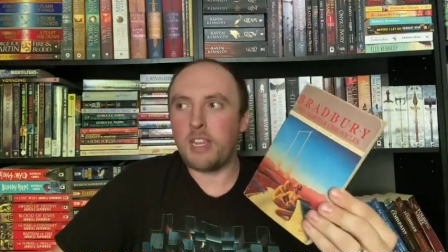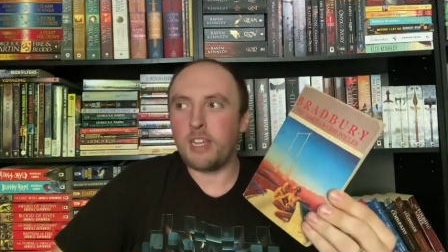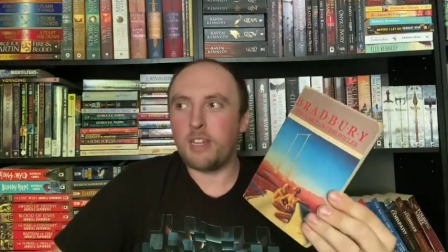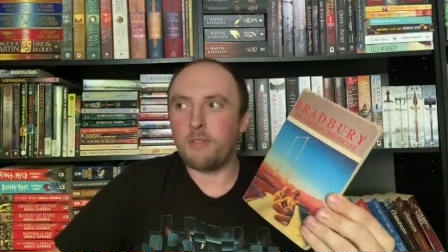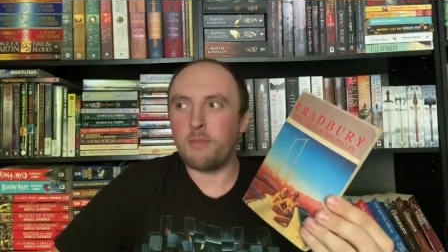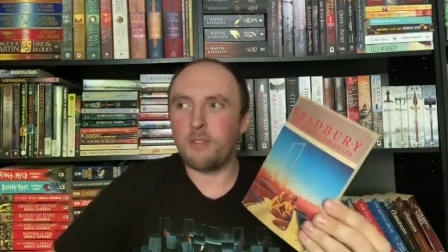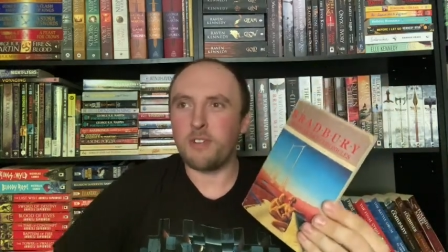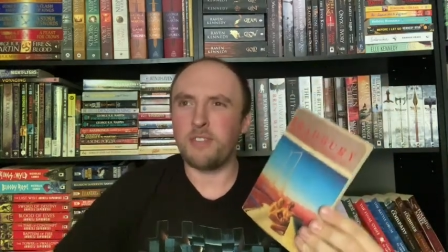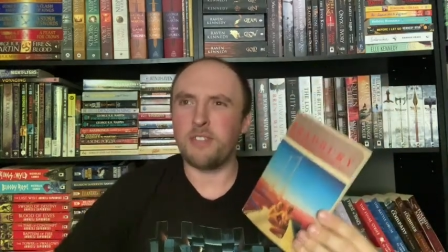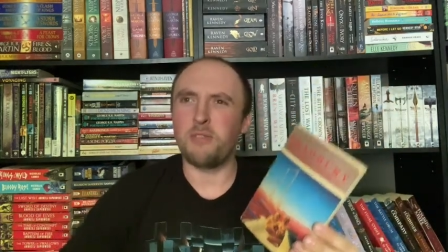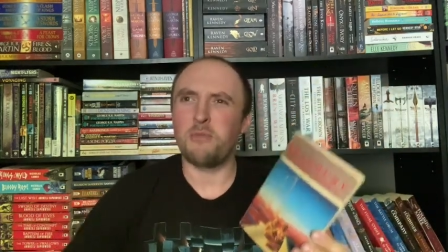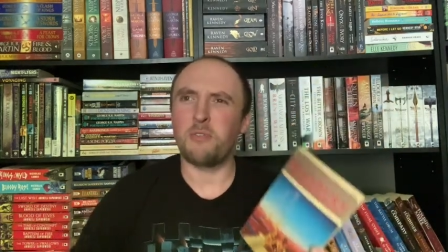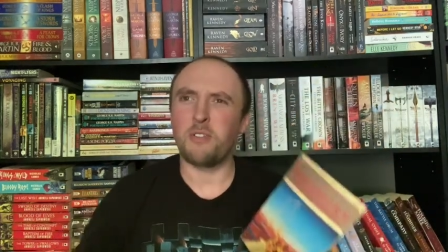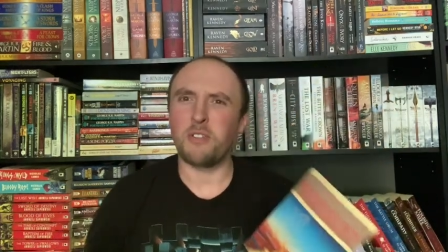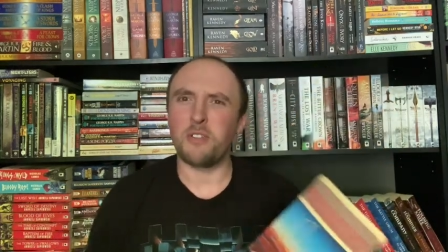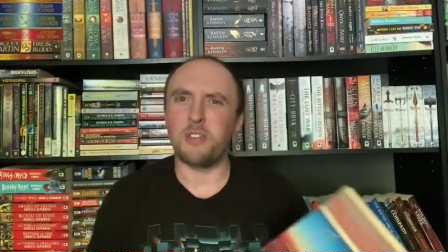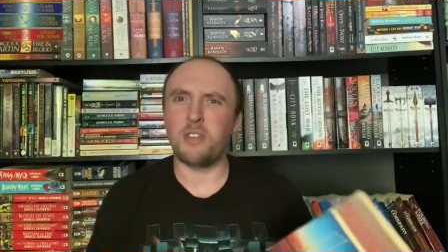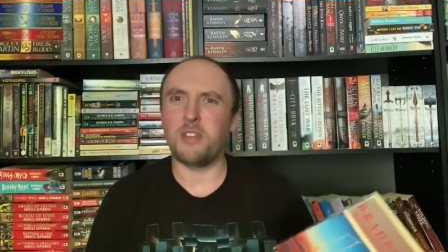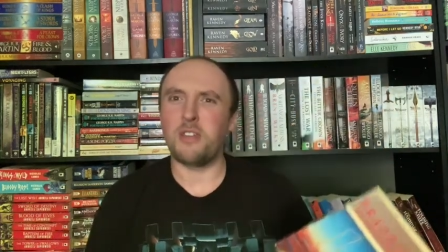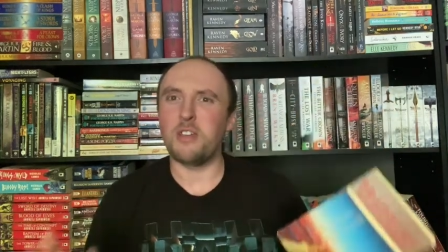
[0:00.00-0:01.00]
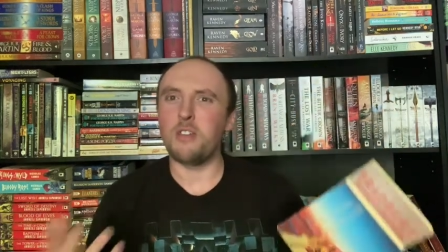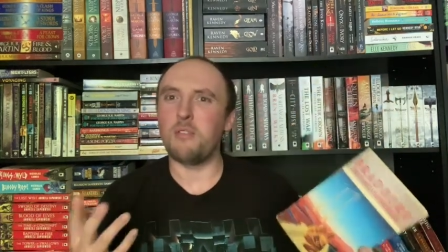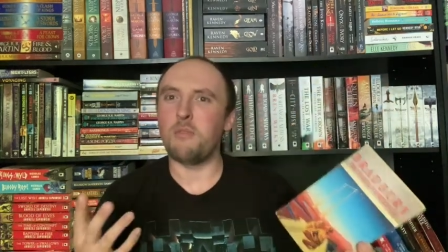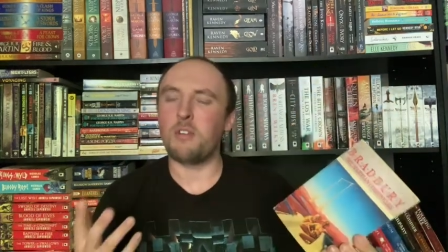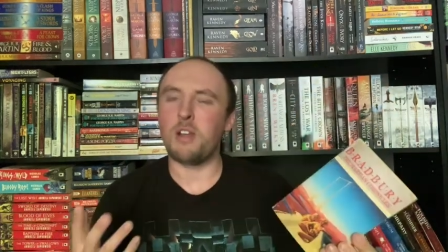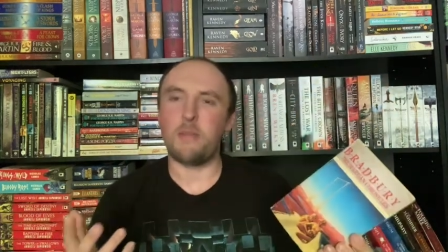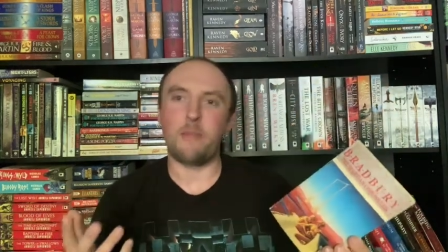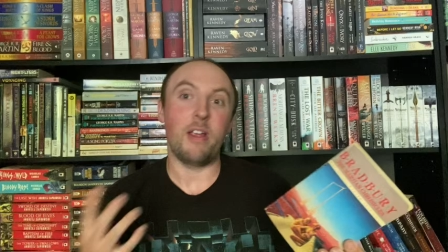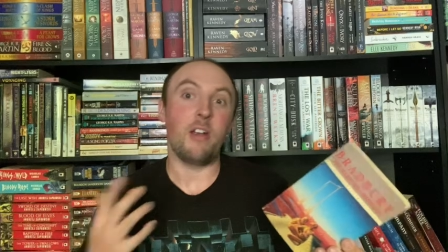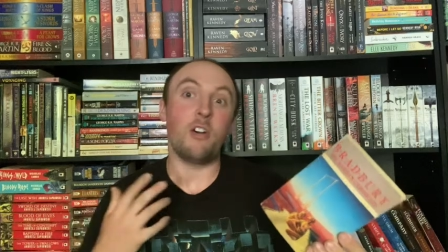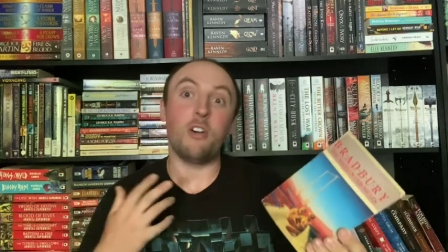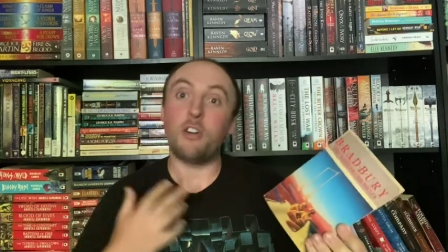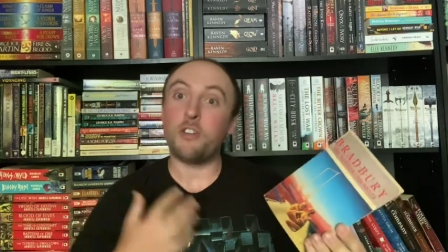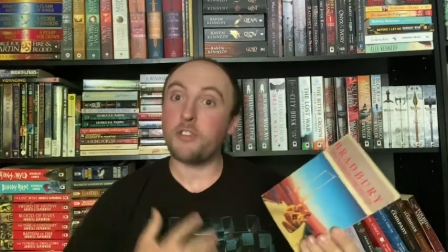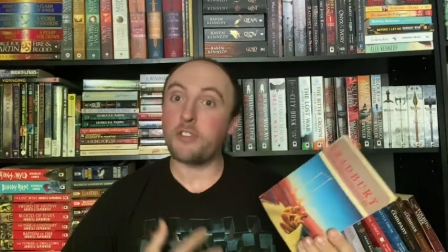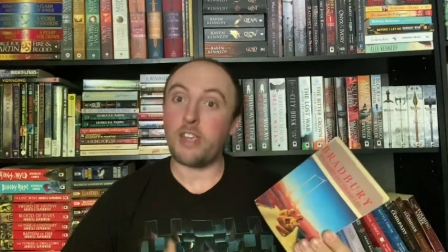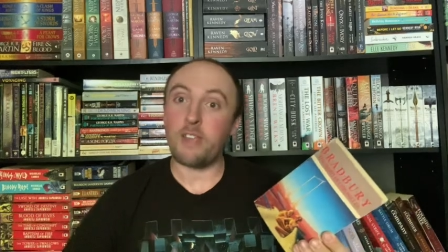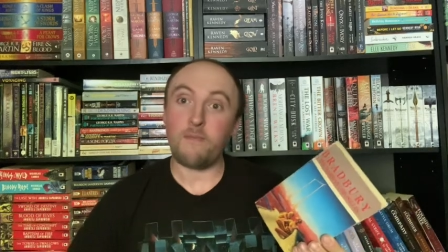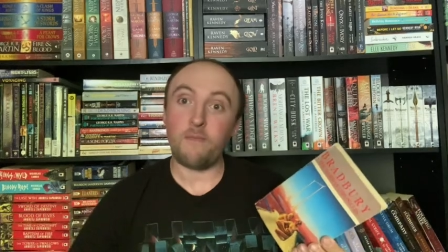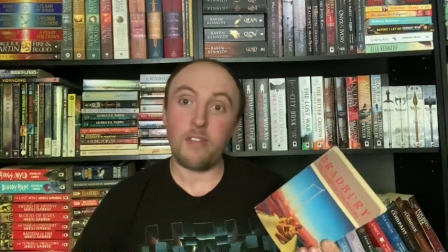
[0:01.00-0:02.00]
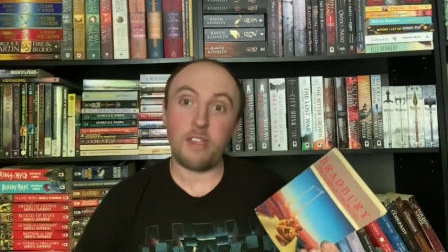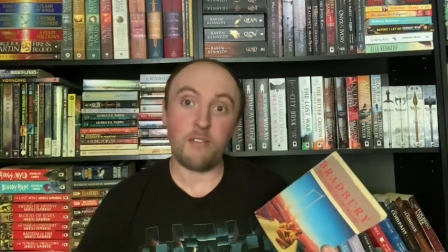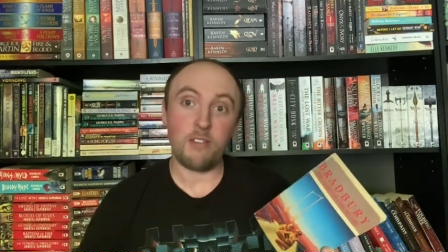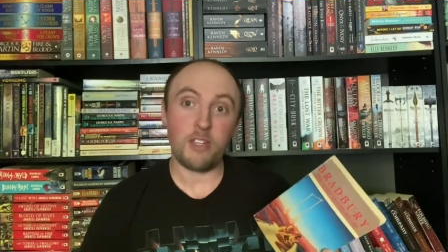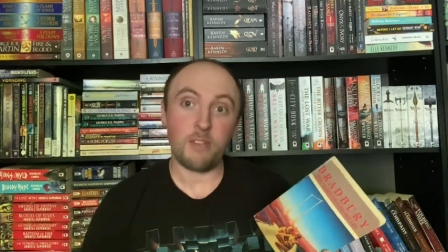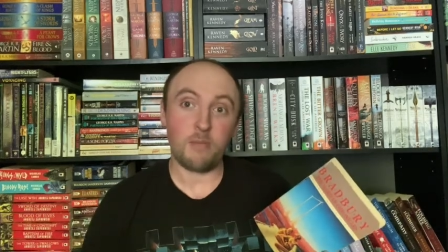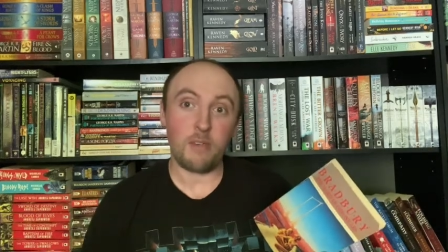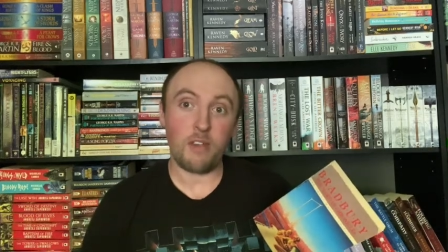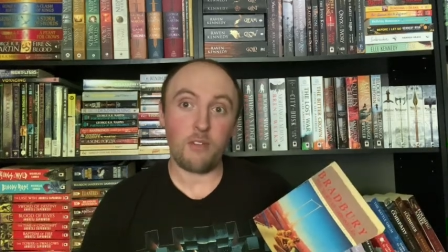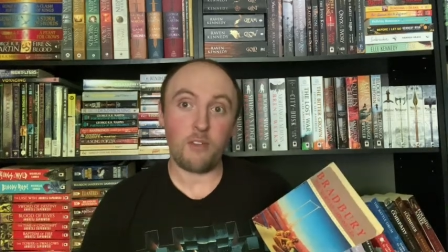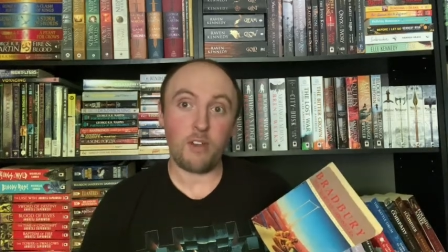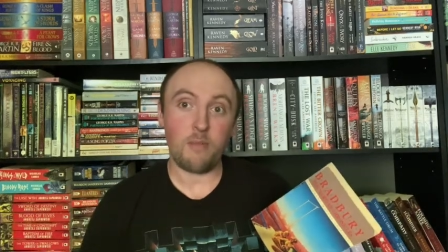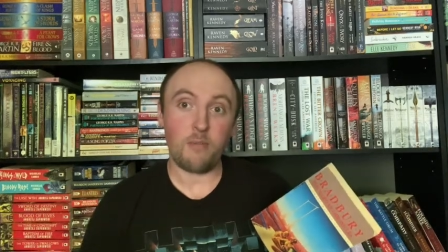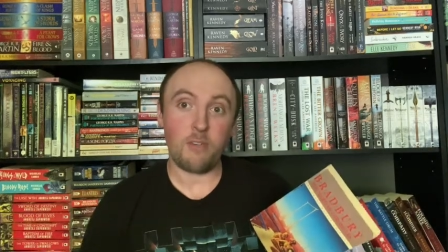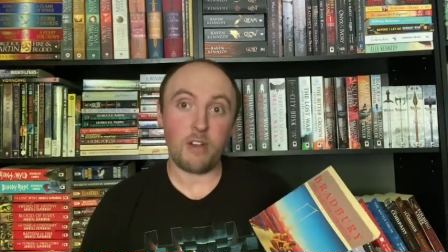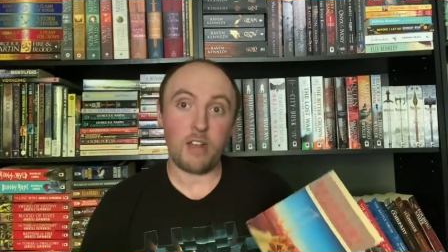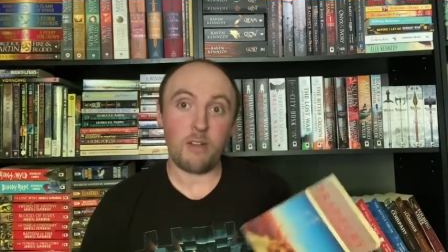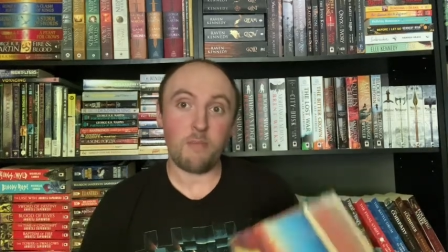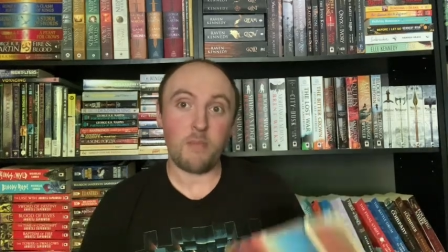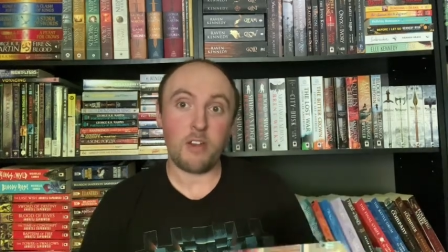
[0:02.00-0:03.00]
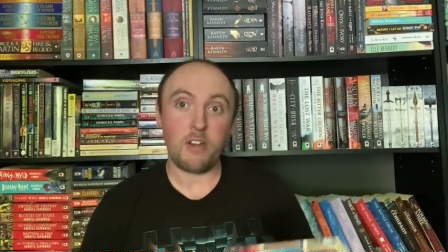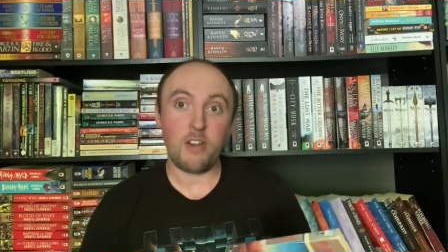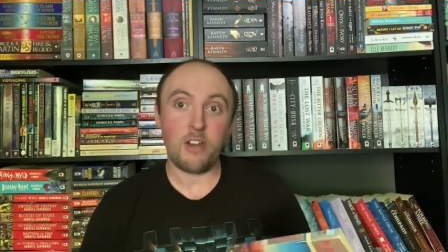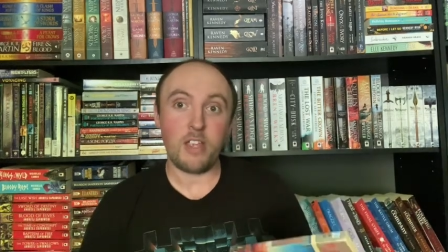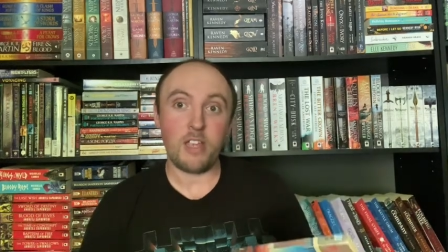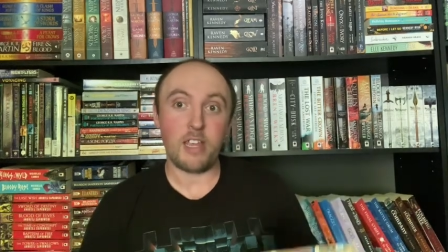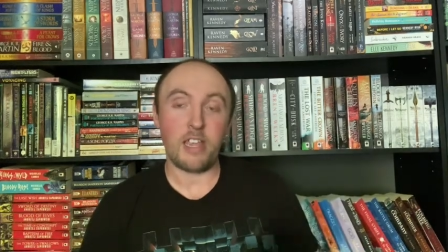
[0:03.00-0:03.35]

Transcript: and it wasn't really one of my all time favorites by Ray Bradbury.